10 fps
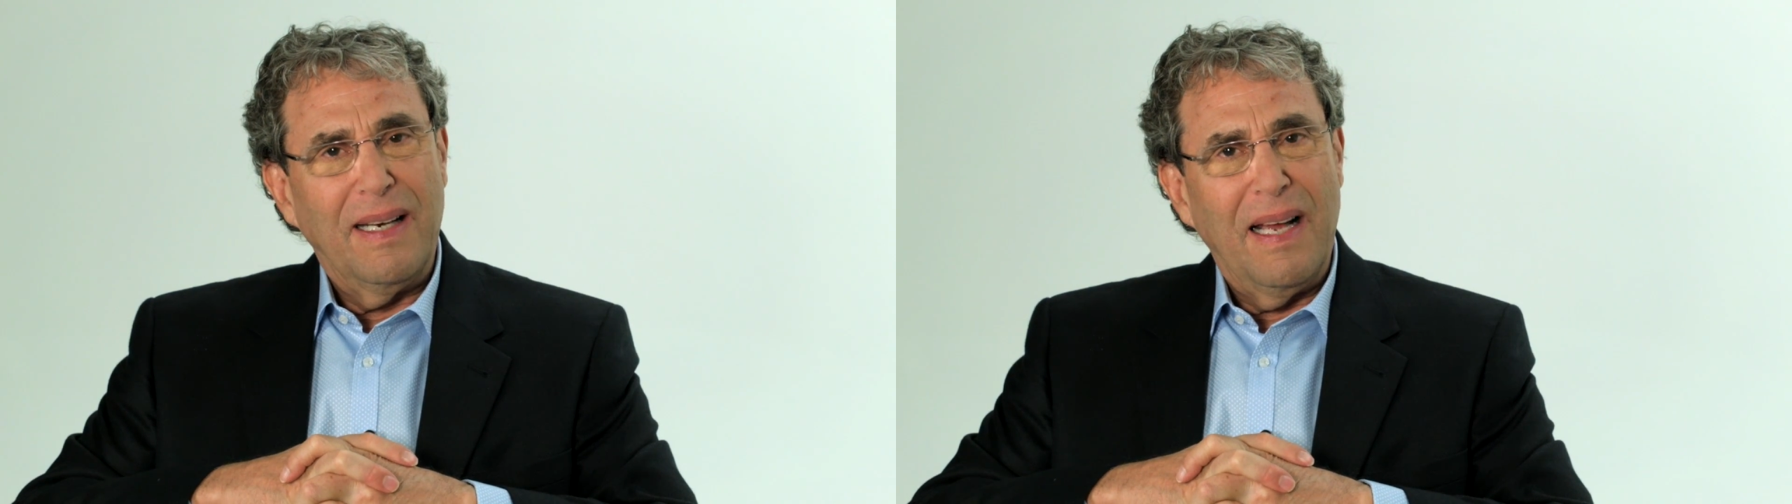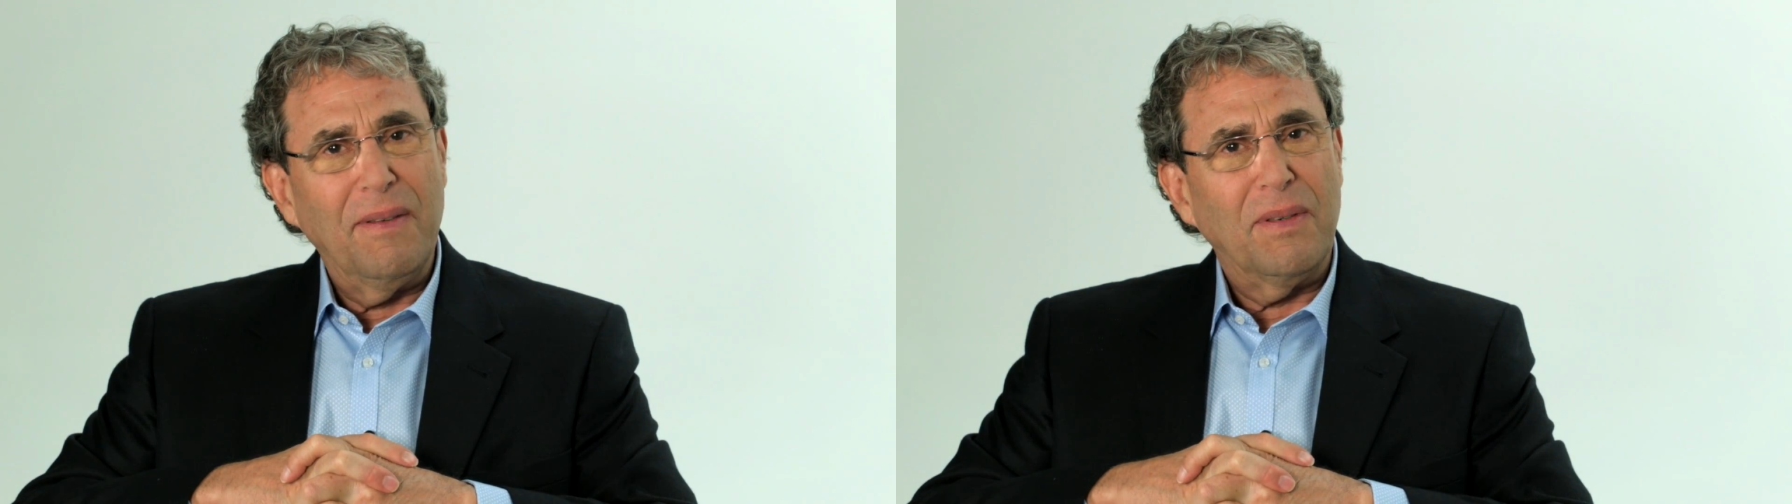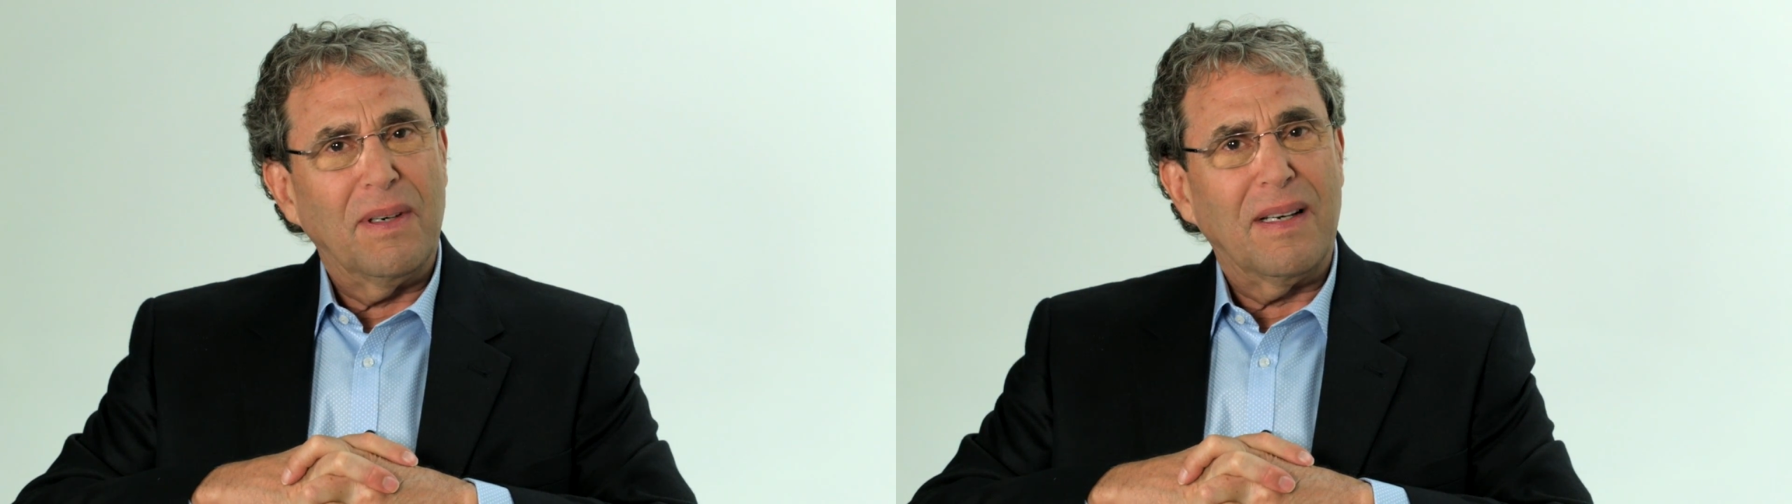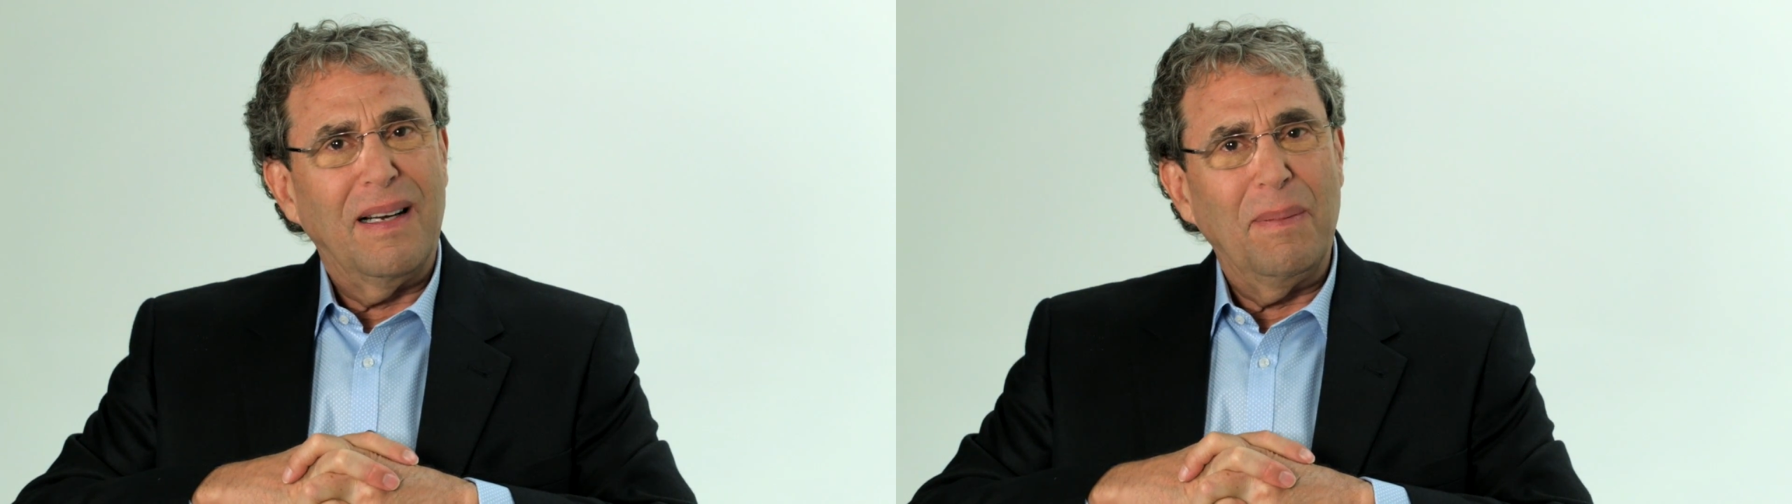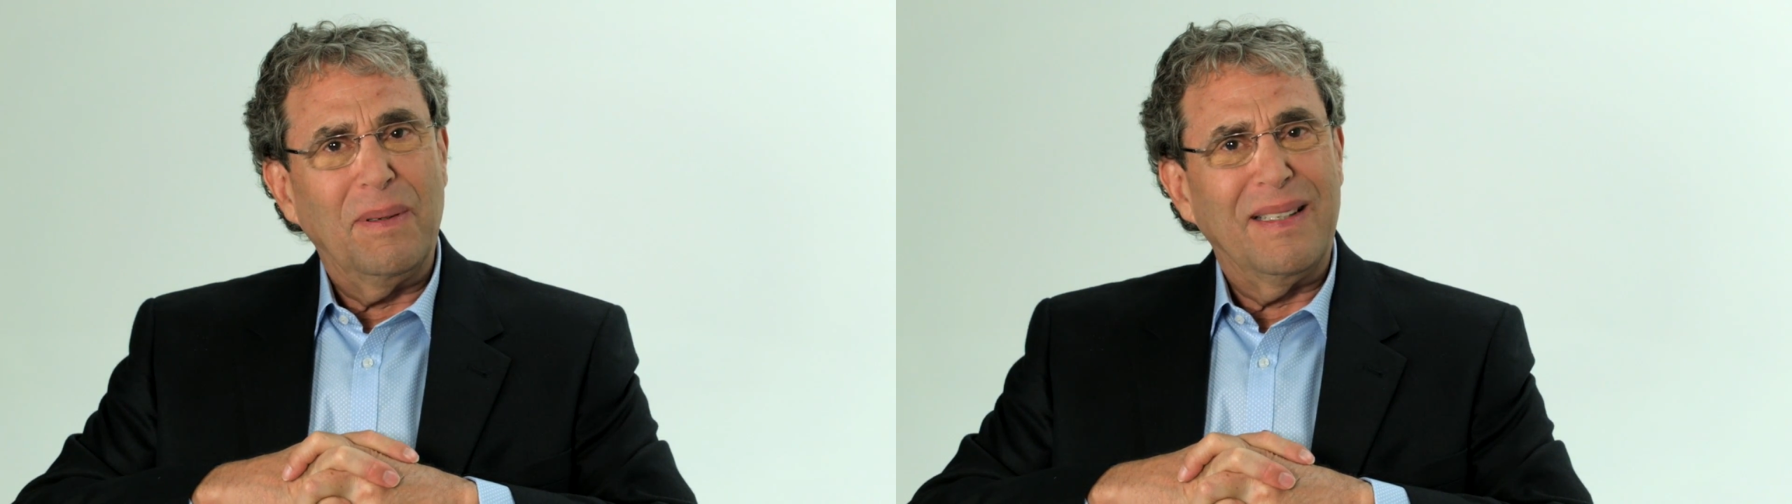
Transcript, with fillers: And after a couple